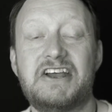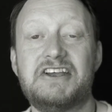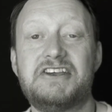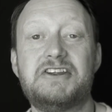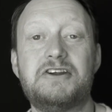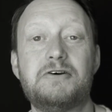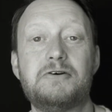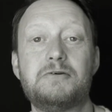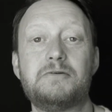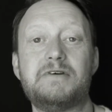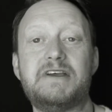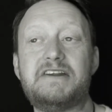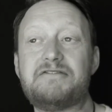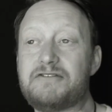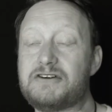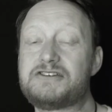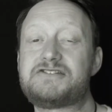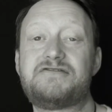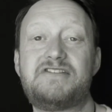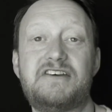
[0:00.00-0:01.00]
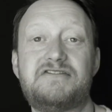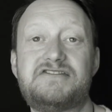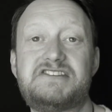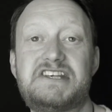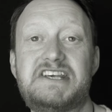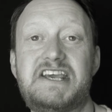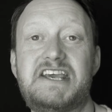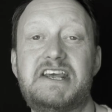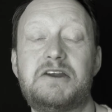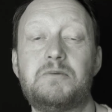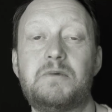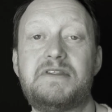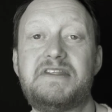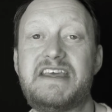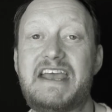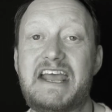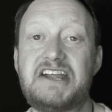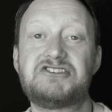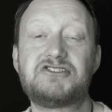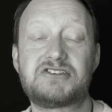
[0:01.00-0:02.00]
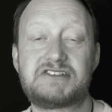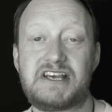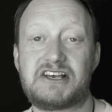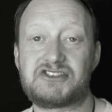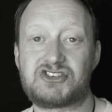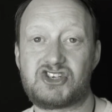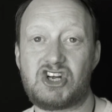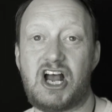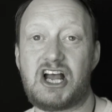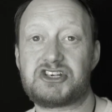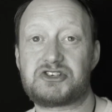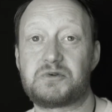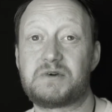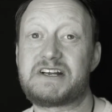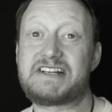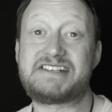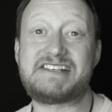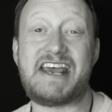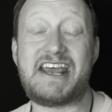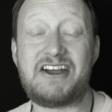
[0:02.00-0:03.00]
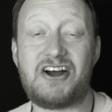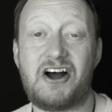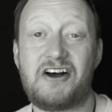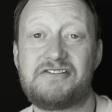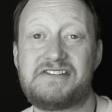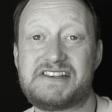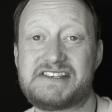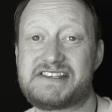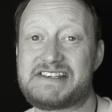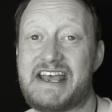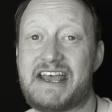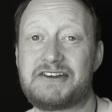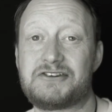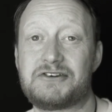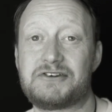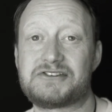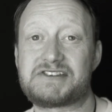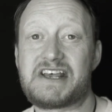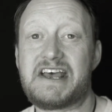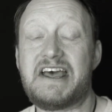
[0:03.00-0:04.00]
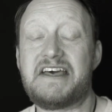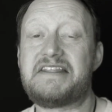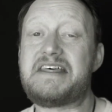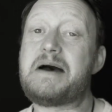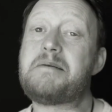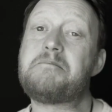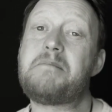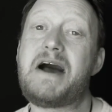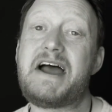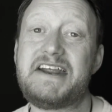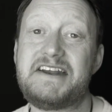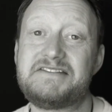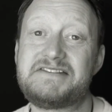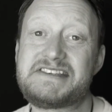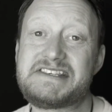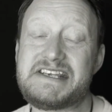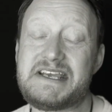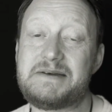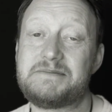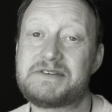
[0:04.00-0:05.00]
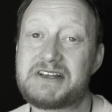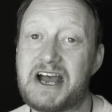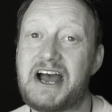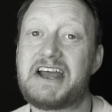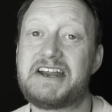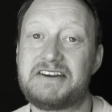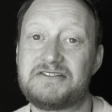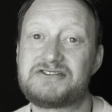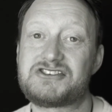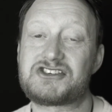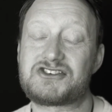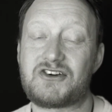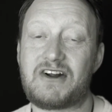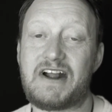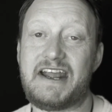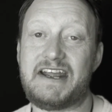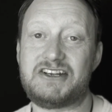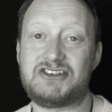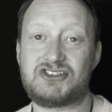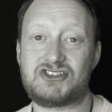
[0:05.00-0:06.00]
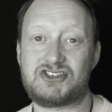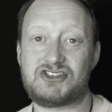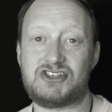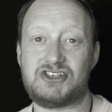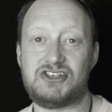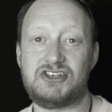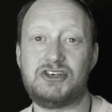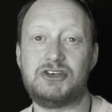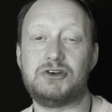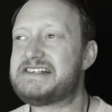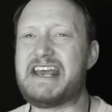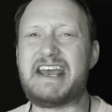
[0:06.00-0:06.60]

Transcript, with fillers: You know, in verse 15, when the angel tells Joshua to take off his sandals, that might have seemed kind of strange to you.